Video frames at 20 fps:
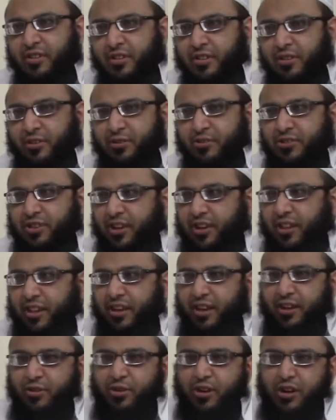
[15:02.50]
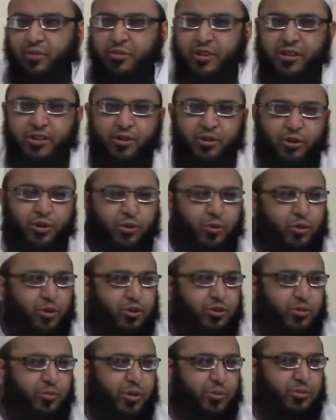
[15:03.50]
You say Allahu Akbar and the whole
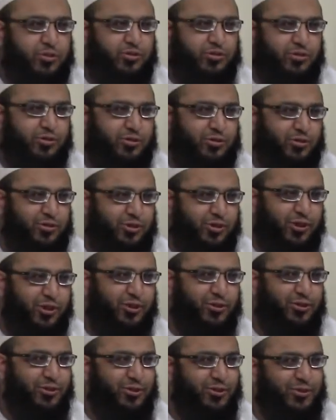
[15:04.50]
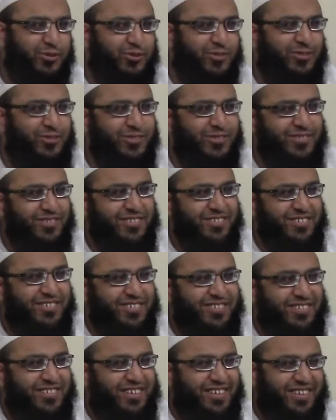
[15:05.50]
world remembers to call you, you know.
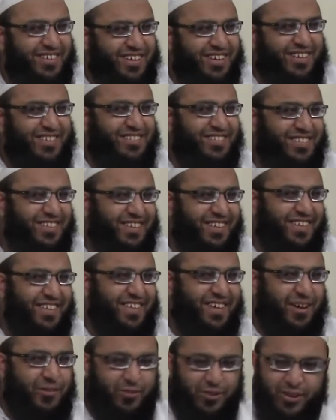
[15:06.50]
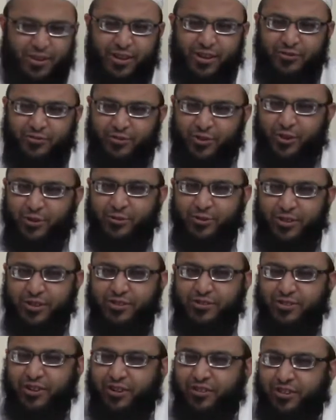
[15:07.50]
Yes. And what are these phones? When they
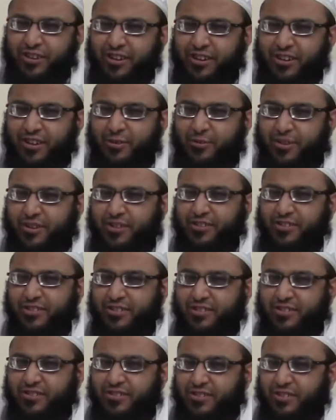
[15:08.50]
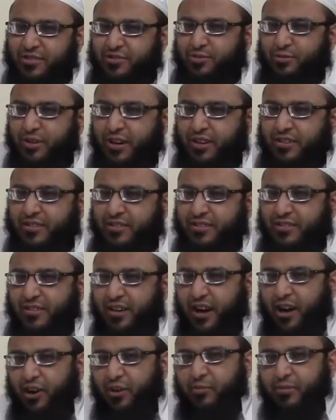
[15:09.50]
start ringing, what is this? That's what?
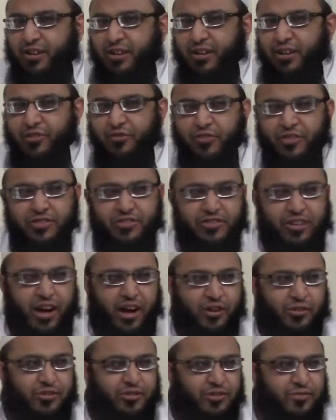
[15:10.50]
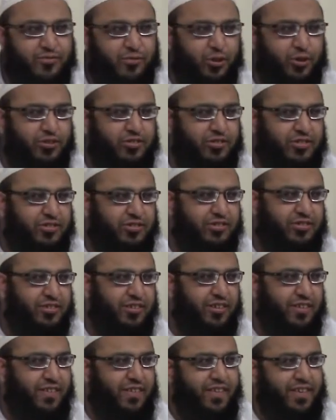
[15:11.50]
How many different sounds and voices?
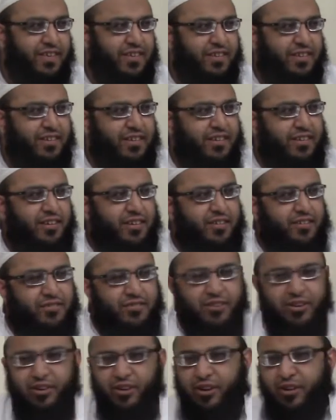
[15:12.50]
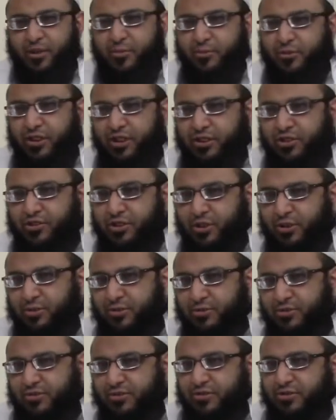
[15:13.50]
And they call them
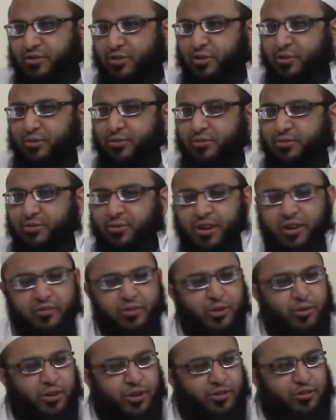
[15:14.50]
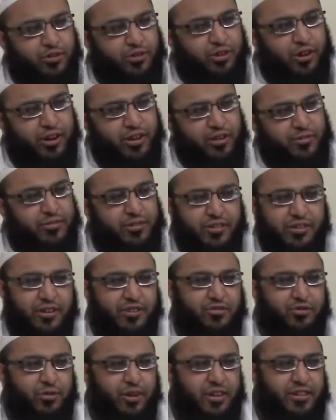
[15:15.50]
ringtones, tones, whatever you want to call them. These are
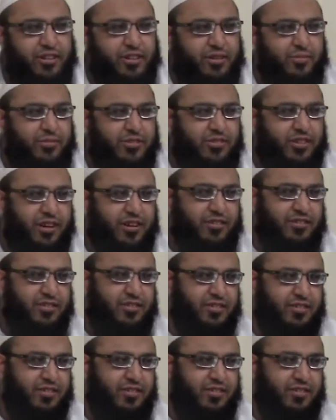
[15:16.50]
aswat in the masajid.